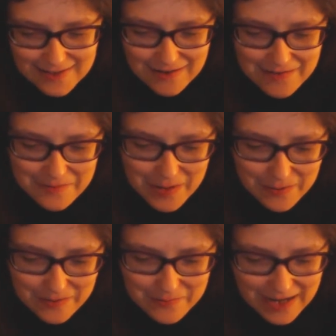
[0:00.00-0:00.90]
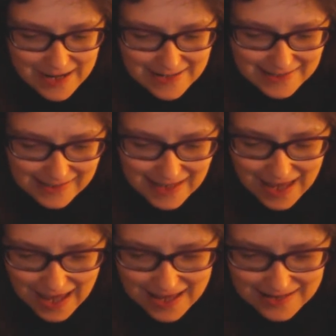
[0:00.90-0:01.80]
sorry about the mess,"
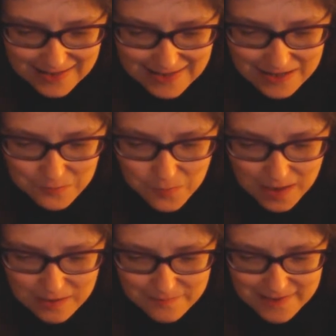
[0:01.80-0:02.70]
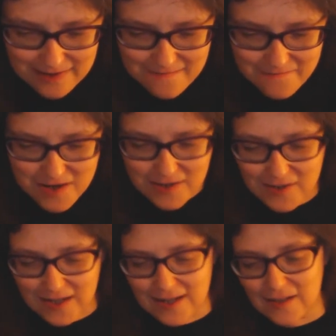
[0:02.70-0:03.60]
and says, "Welcome to your
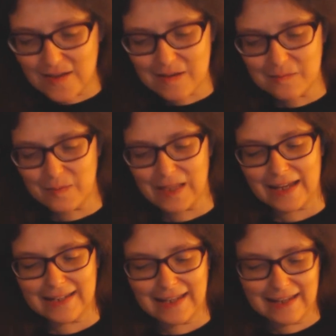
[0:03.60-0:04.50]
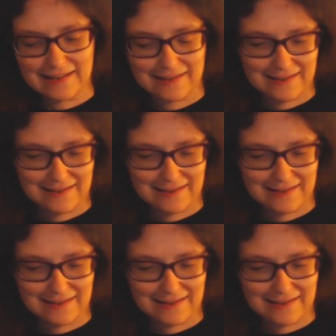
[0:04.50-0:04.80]
first alien planet.